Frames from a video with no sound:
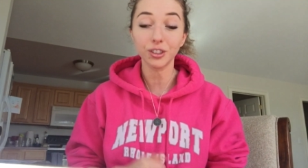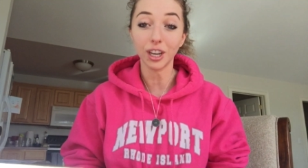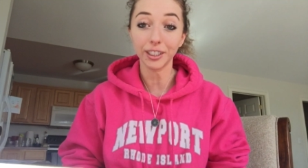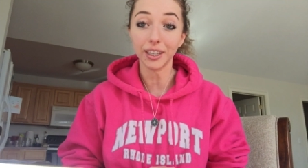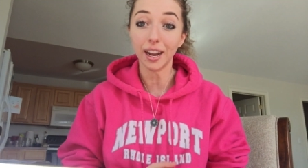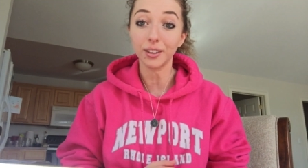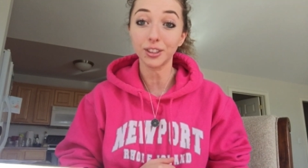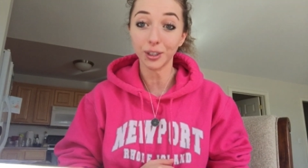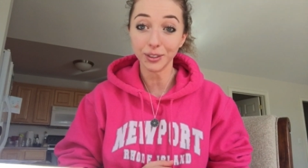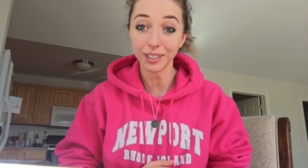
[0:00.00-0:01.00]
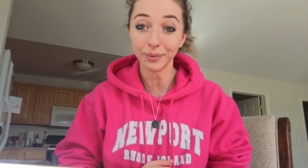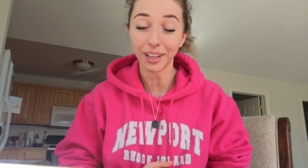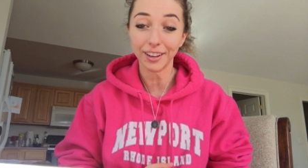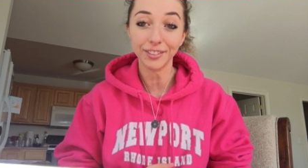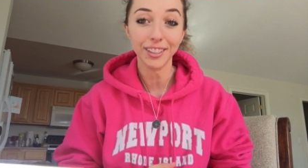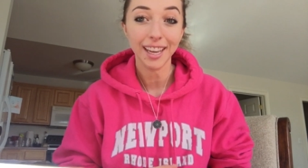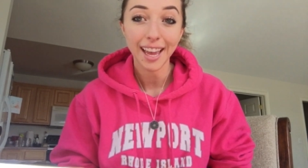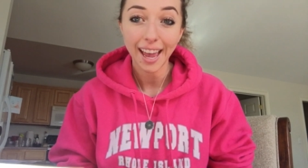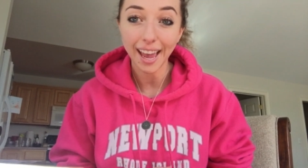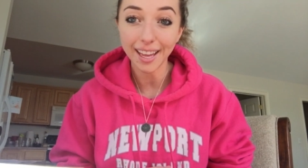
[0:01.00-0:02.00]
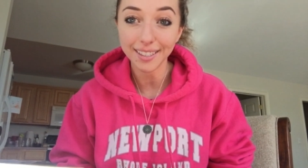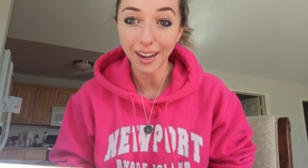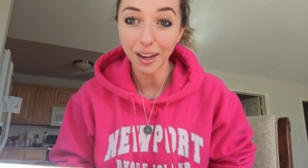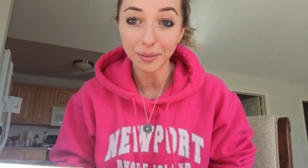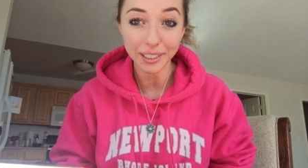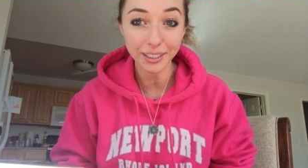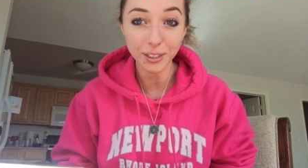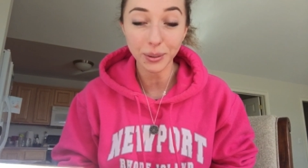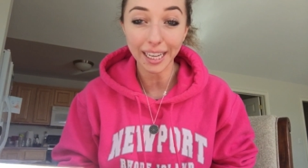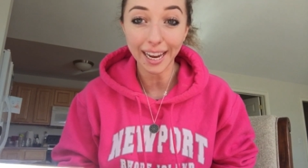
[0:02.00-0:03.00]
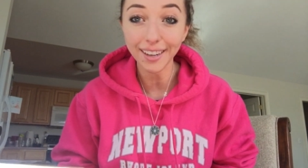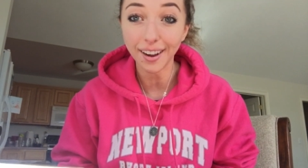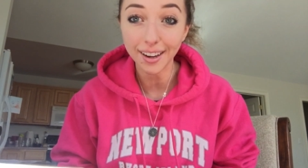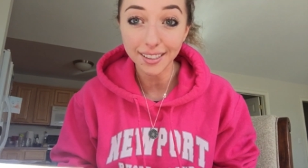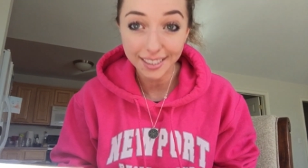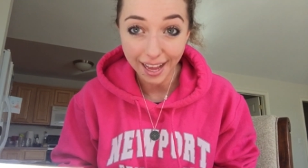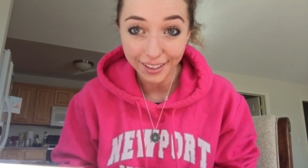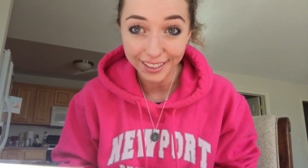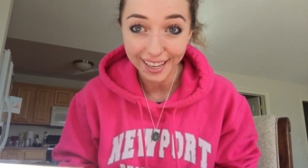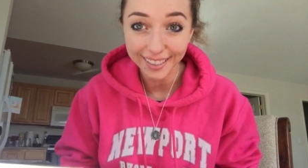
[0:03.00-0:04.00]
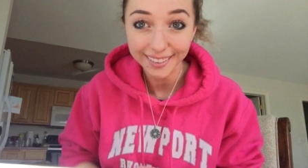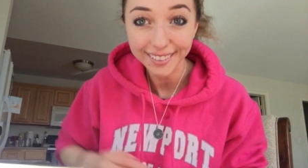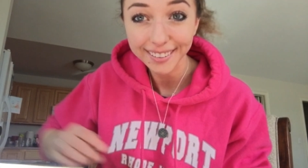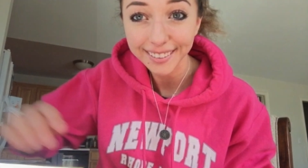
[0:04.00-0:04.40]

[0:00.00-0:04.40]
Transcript: Check her out, show her some love. And um, here's what I ate on Saturday.